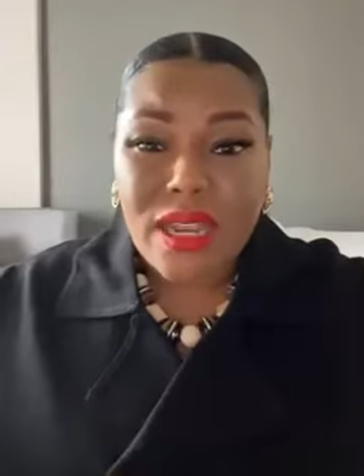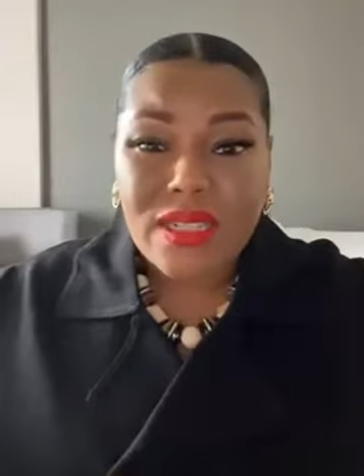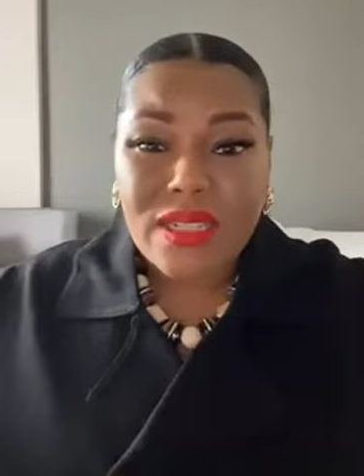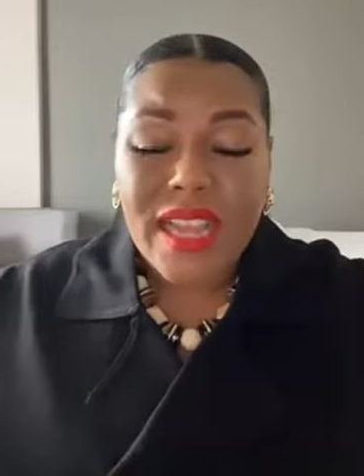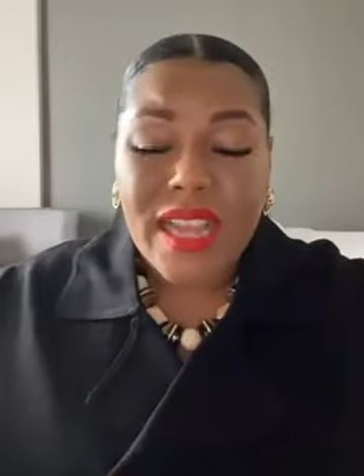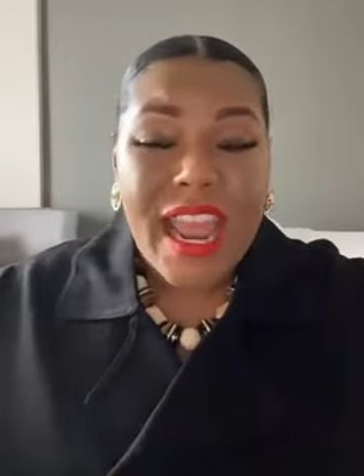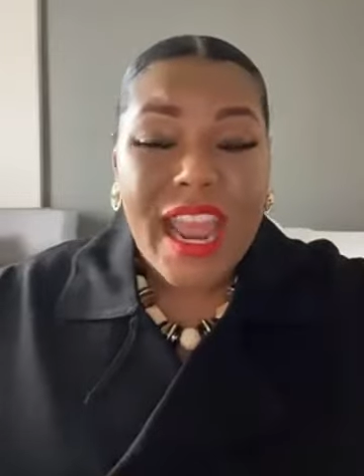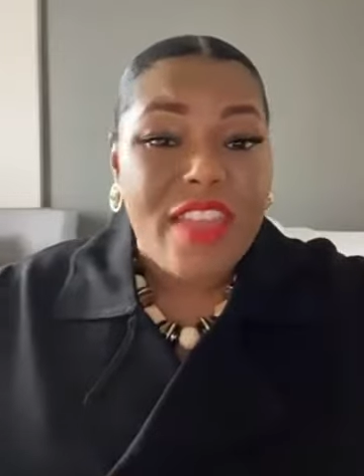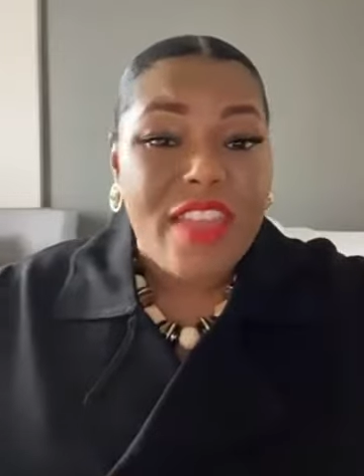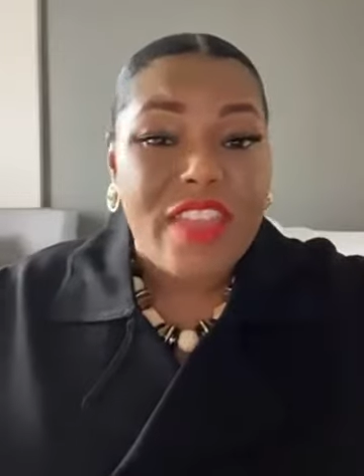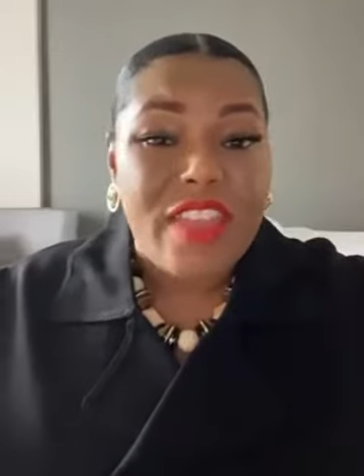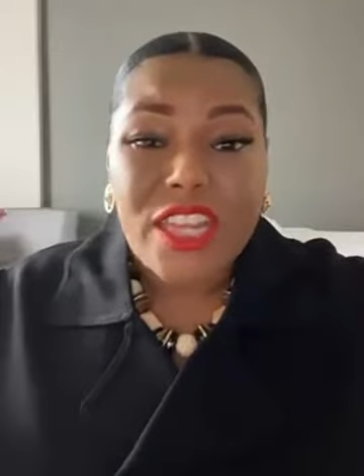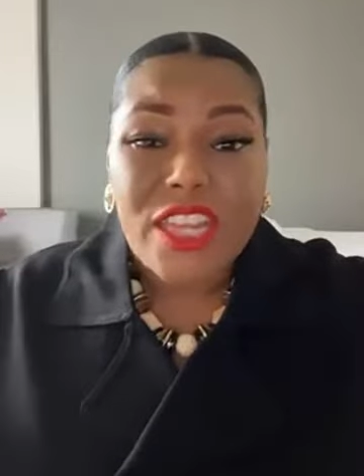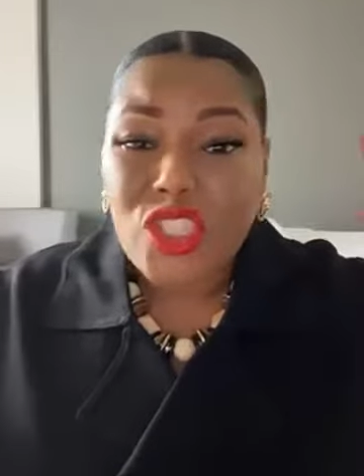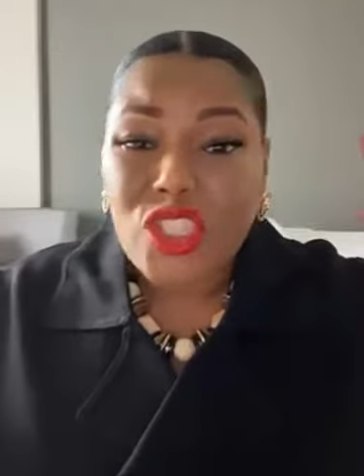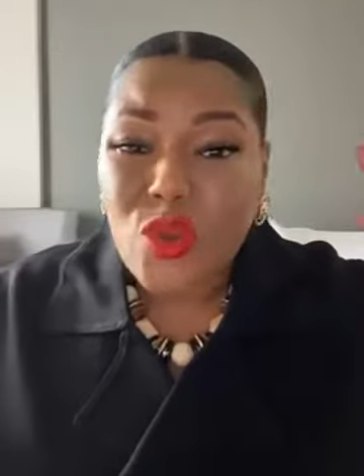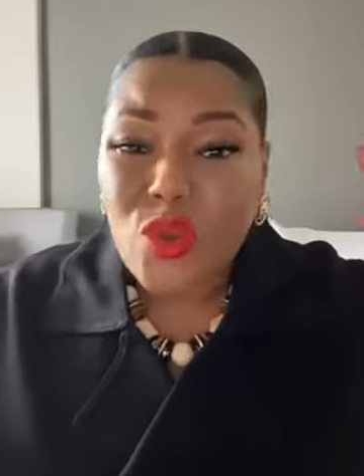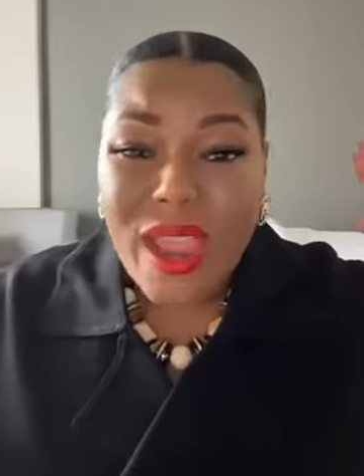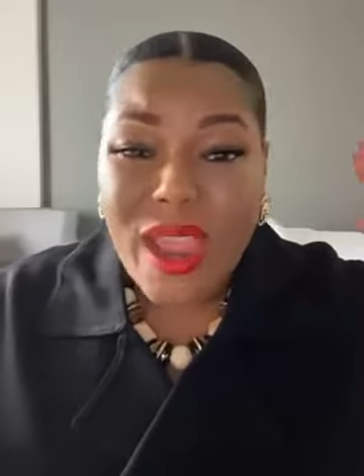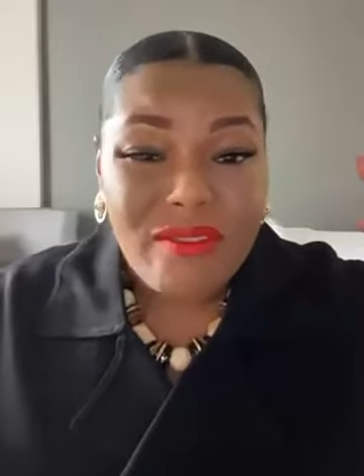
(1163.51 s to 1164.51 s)
that you have
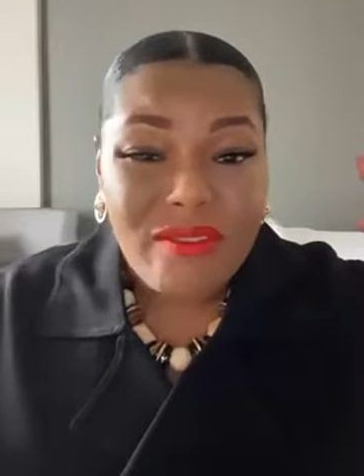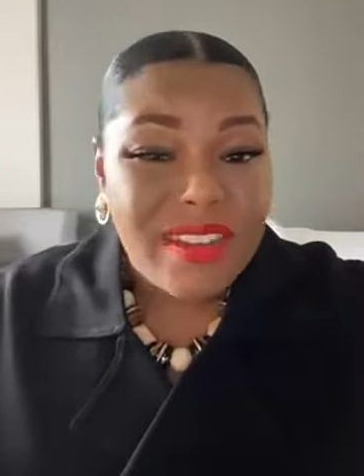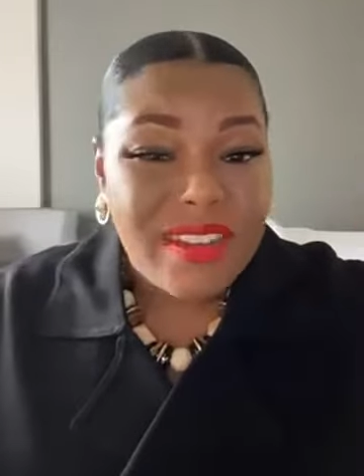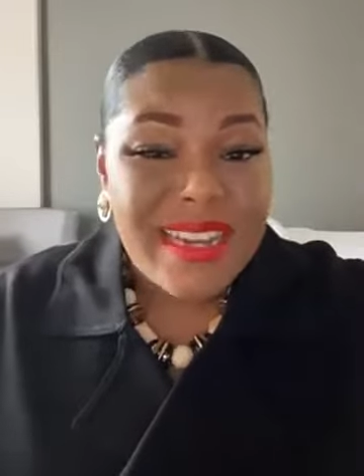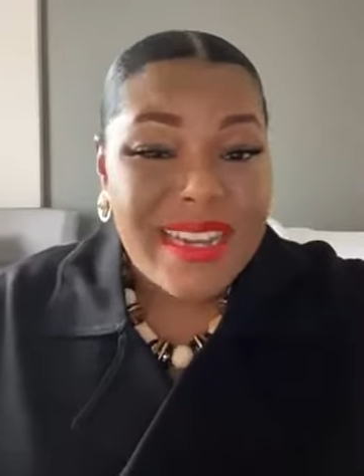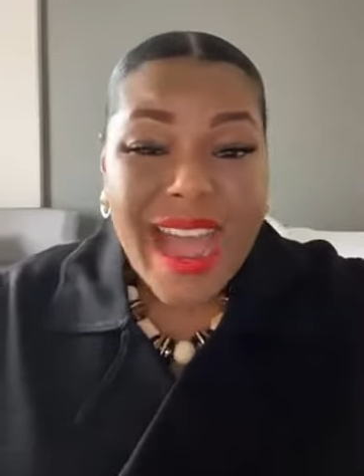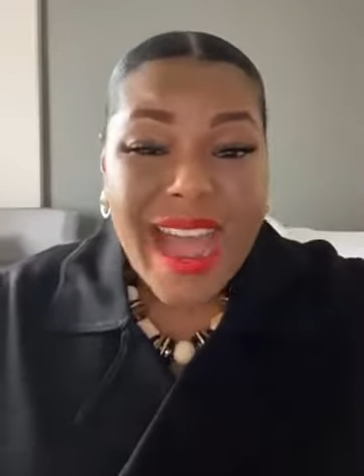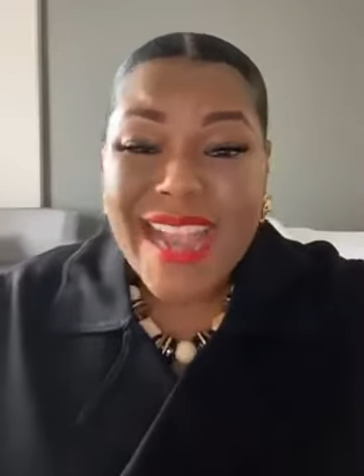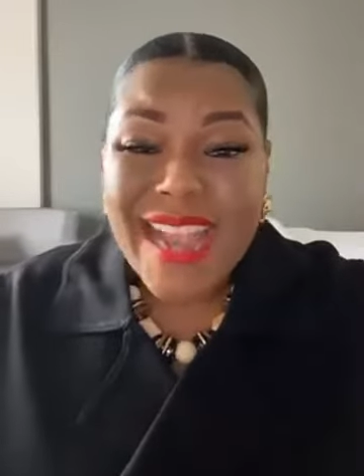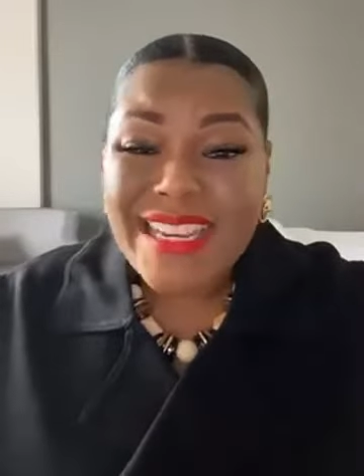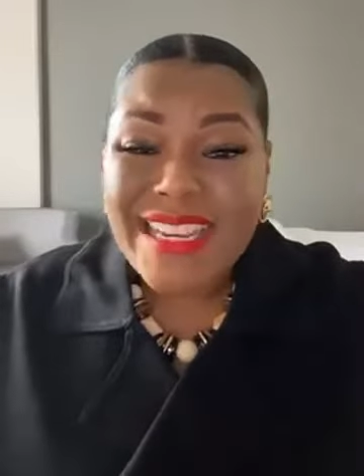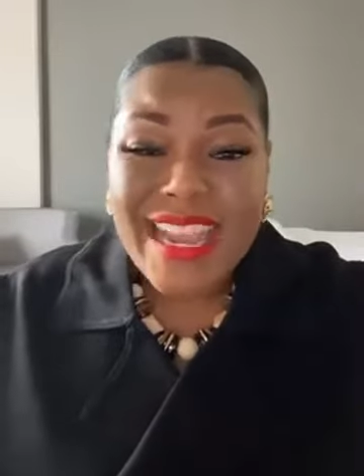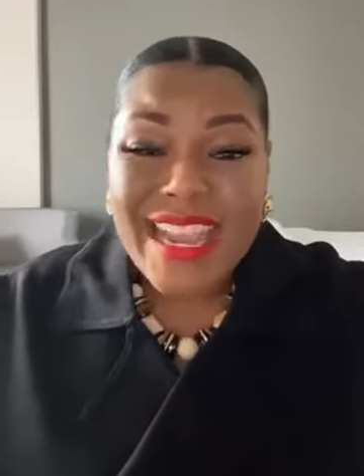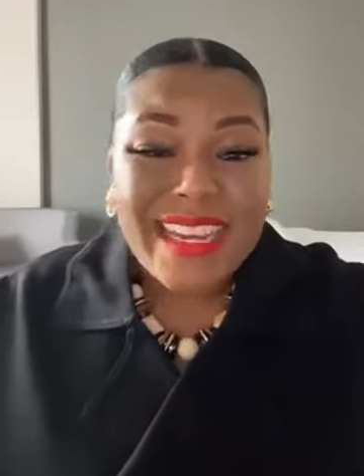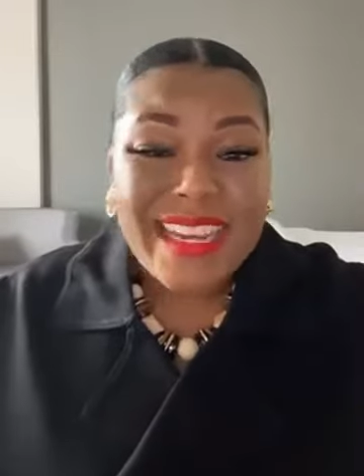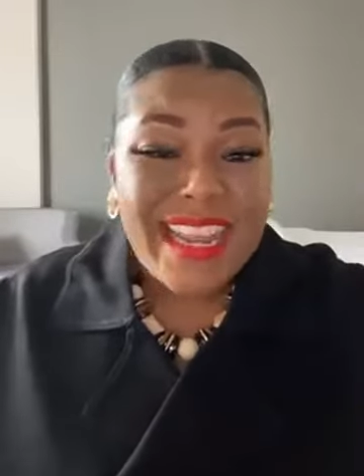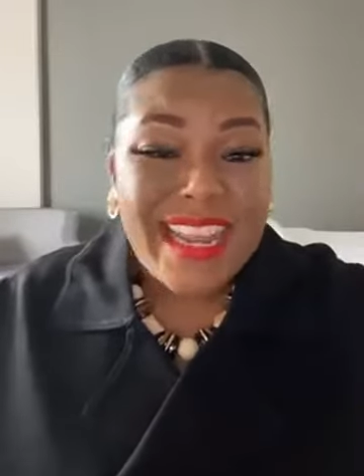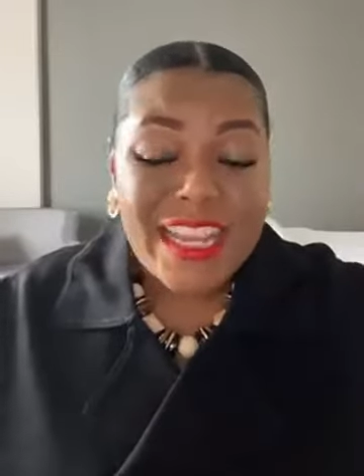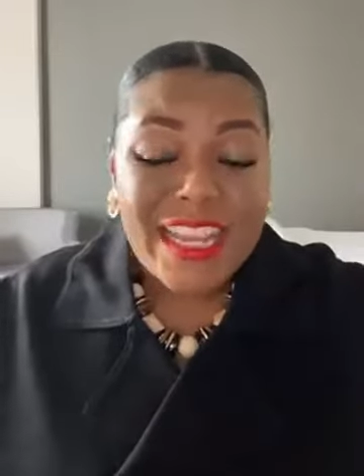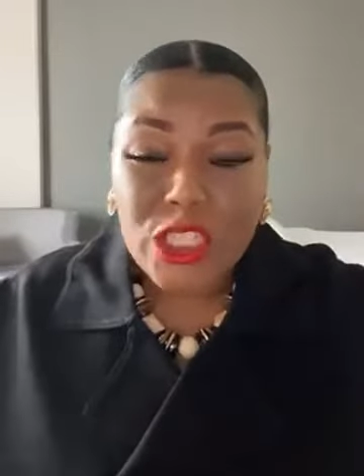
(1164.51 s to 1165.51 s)
not yet
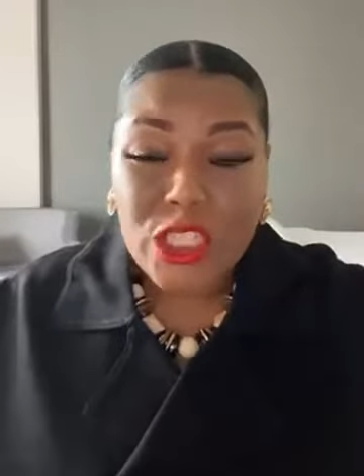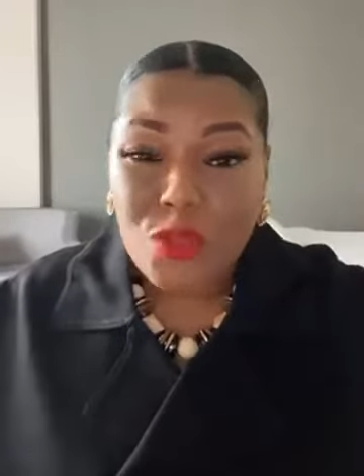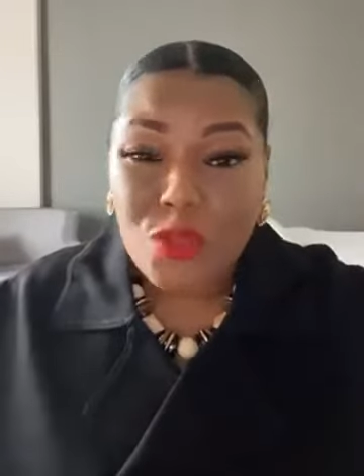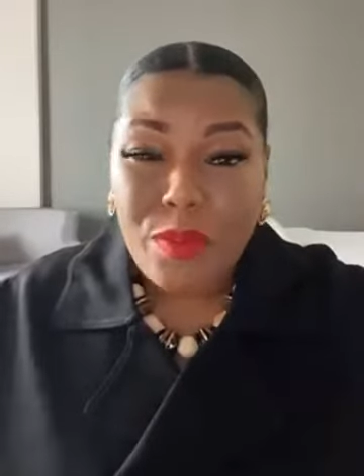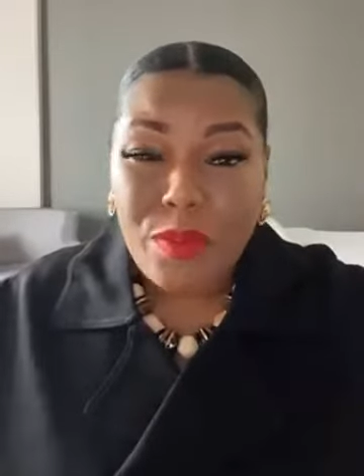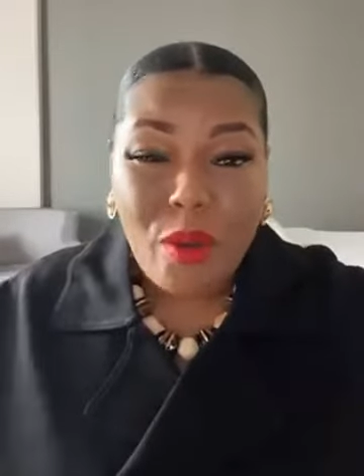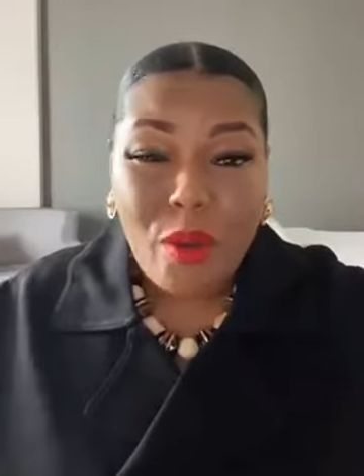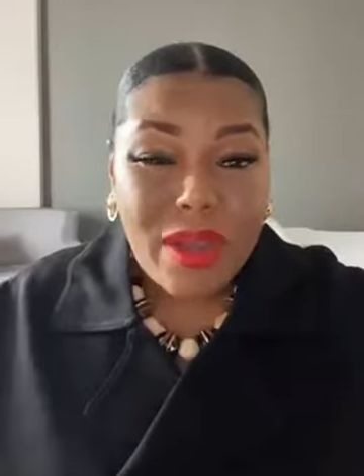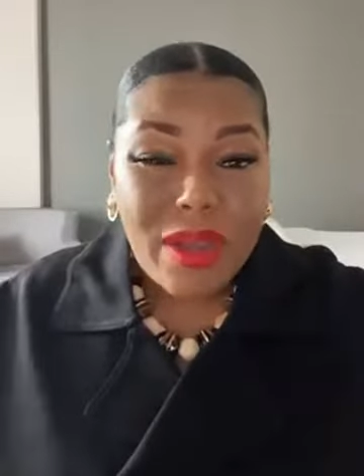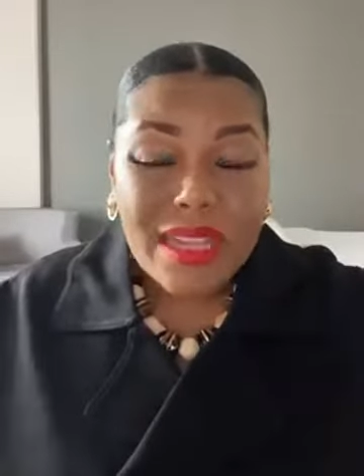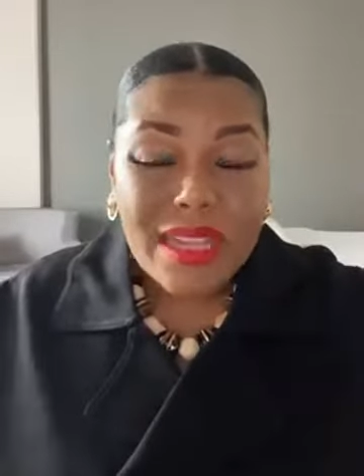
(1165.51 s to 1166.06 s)
experienced.